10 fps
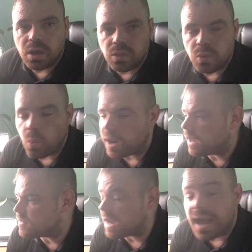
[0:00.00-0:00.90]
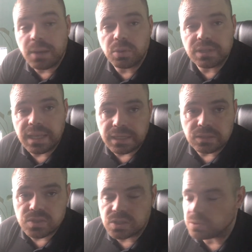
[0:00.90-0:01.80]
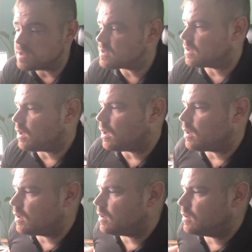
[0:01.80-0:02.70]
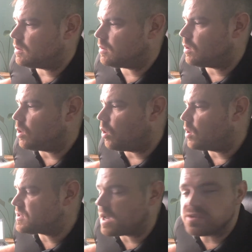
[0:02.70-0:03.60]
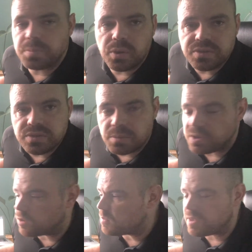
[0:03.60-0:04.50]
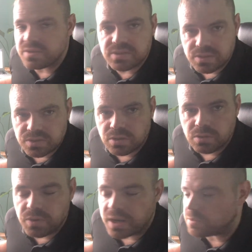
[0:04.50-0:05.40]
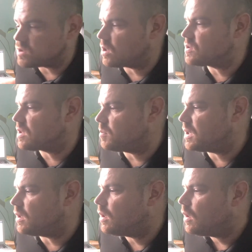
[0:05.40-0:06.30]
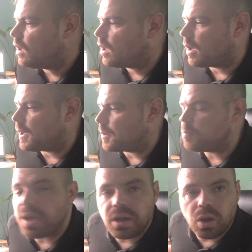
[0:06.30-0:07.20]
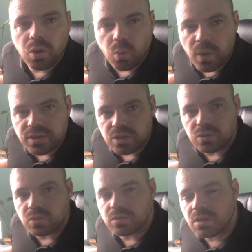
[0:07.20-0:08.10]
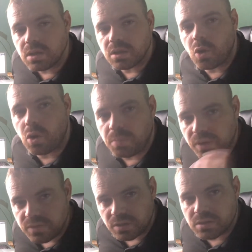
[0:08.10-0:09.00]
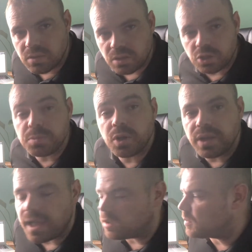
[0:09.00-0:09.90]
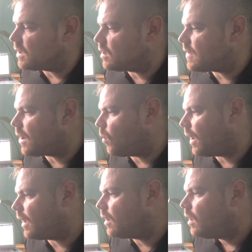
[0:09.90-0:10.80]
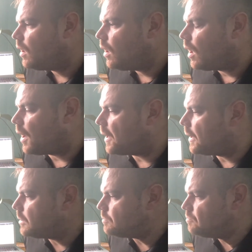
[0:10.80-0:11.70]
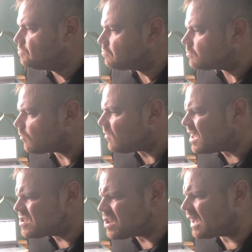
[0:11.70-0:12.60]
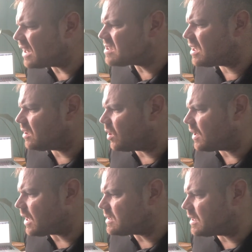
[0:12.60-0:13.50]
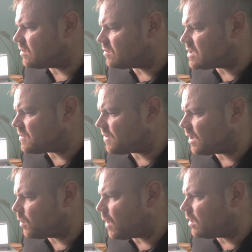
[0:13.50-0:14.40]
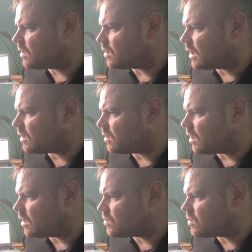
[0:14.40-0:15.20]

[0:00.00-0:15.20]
the way that I would get into it, you know, as opposed to some of the other methods, because your rate of return is going to be better when you incorporate the community element in that way. So like I said, you know, I did fairly well in